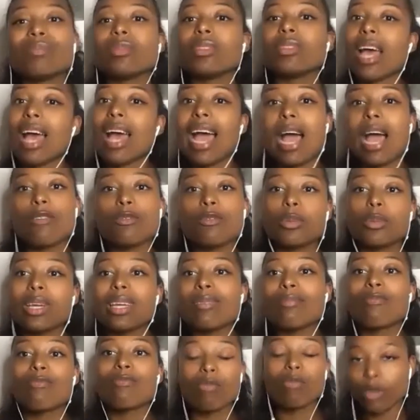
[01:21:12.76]
have we
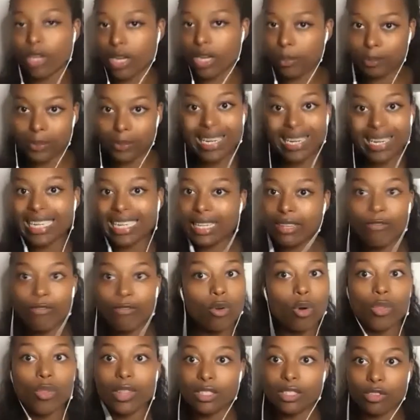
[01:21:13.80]
completely
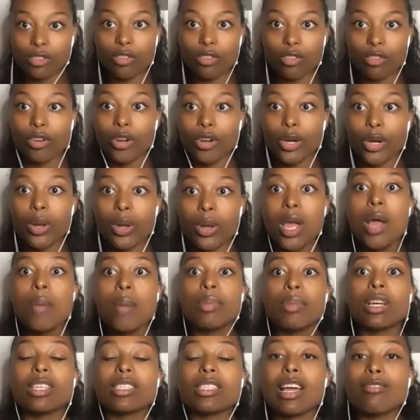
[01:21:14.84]
thought this through?
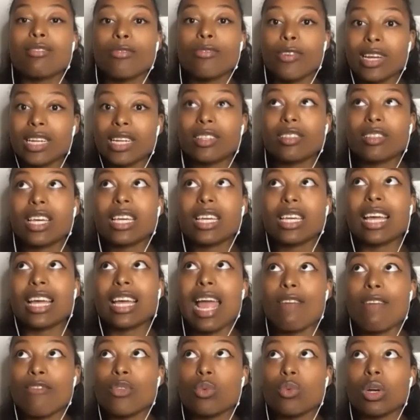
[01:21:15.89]
Because I really think that
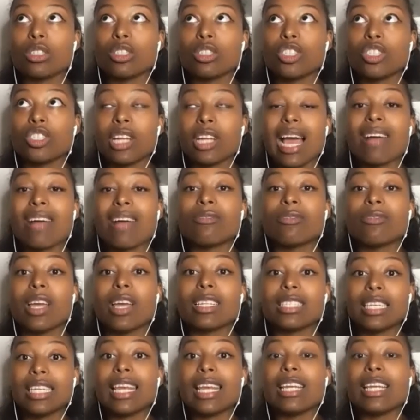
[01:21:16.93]
everyone should have their
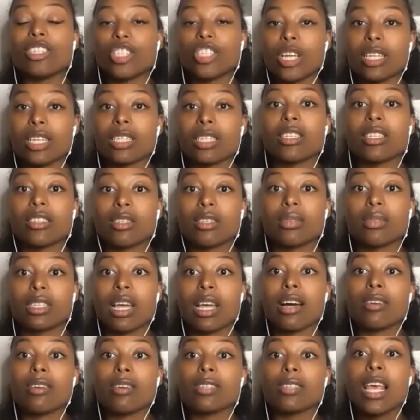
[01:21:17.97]
teenage years to
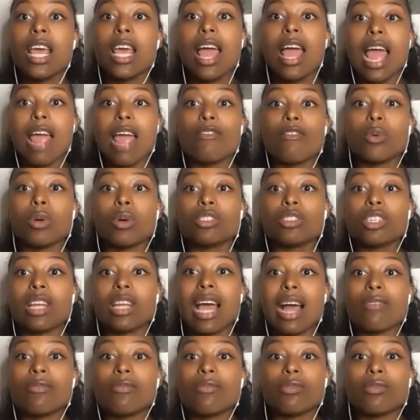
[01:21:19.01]
themselves. Everyone should
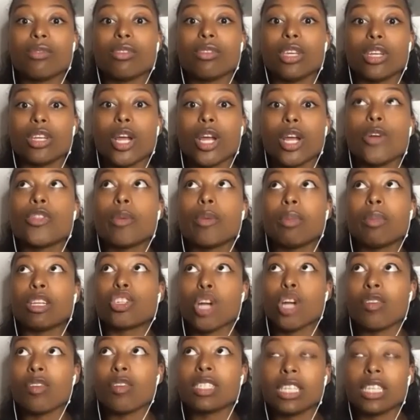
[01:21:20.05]
have, the
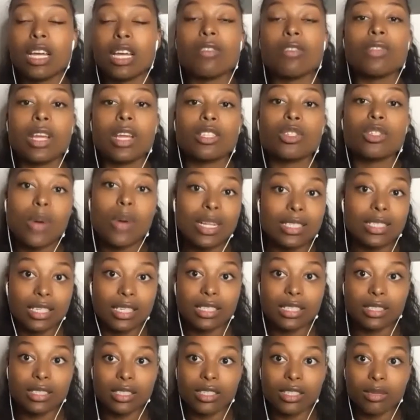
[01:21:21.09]
majority of their
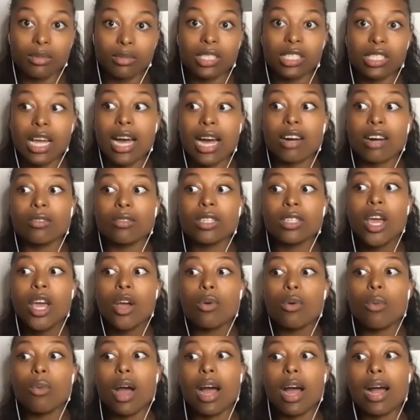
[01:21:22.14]
20s to themselves.
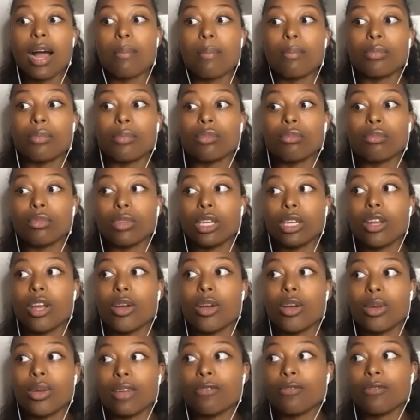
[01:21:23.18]

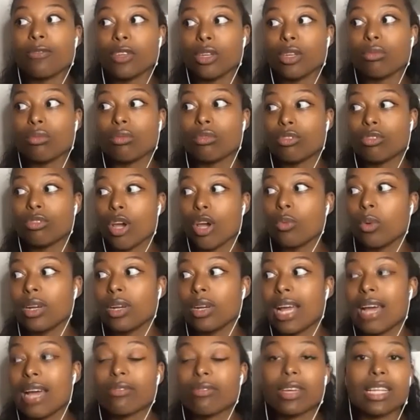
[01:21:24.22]
If you don't want to
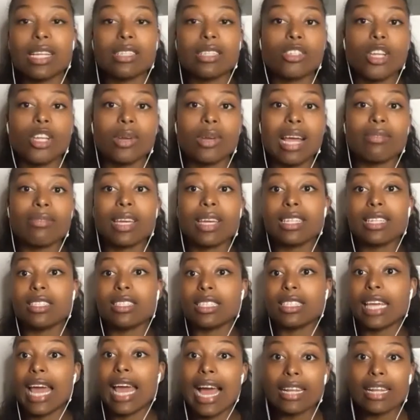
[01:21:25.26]
have kids, don't have kids
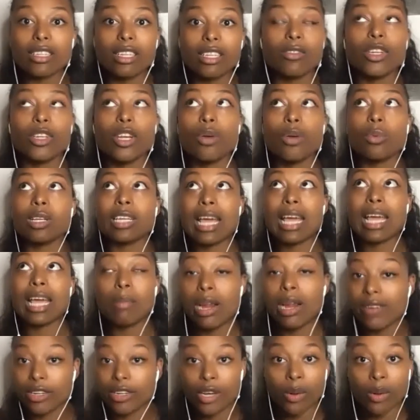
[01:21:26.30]
yet. If you don't want to get
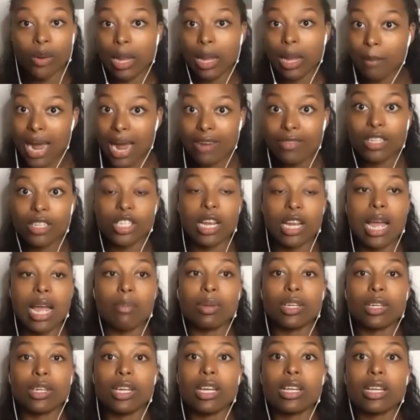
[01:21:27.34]
married, don't get married yet,
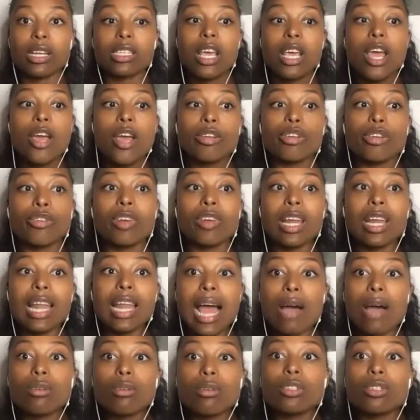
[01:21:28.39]
because you're
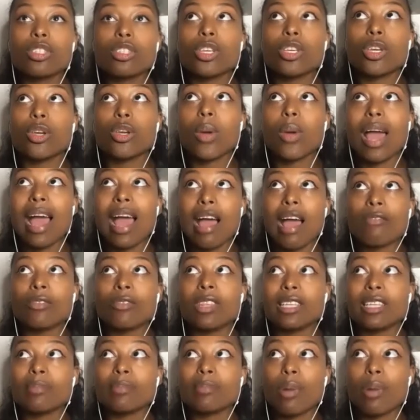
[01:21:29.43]
allowed to have
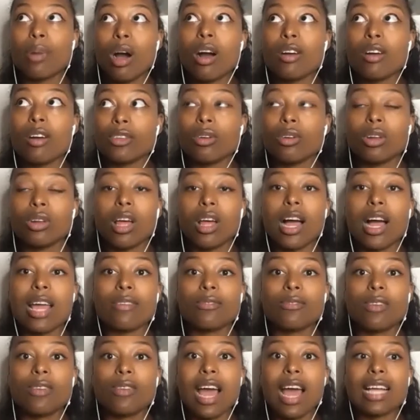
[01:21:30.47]
this part of your
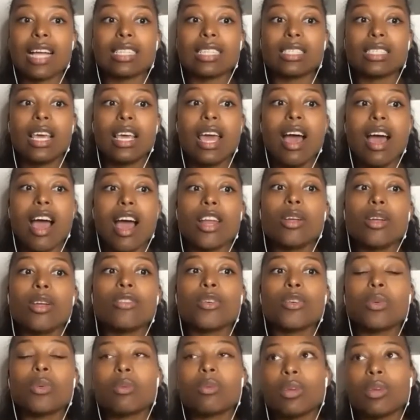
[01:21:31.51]
life as, I don't even
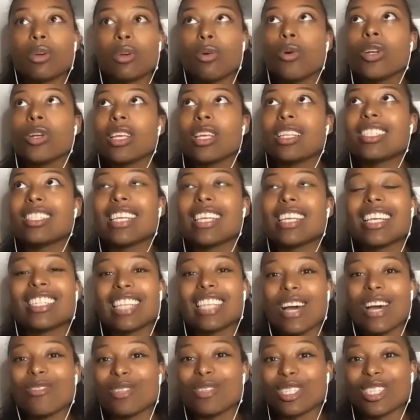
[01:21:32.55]
want to be corny and say
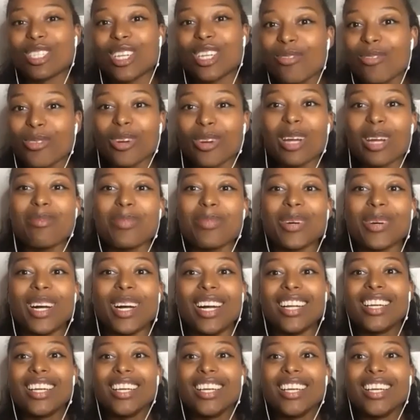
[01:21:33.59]
self-discovery, but